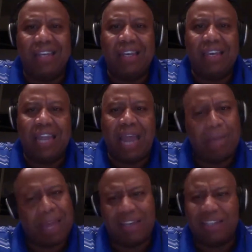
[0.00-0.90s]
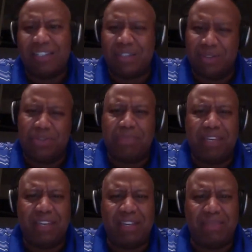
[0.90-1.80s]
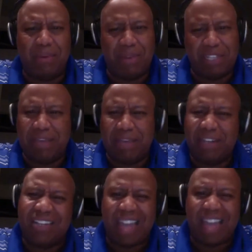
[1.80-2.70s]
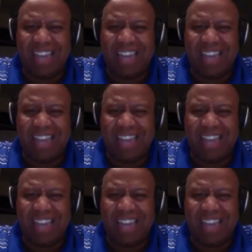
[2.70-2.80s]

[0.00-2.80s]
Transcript: And I'm like, excuse me? My resume looked light?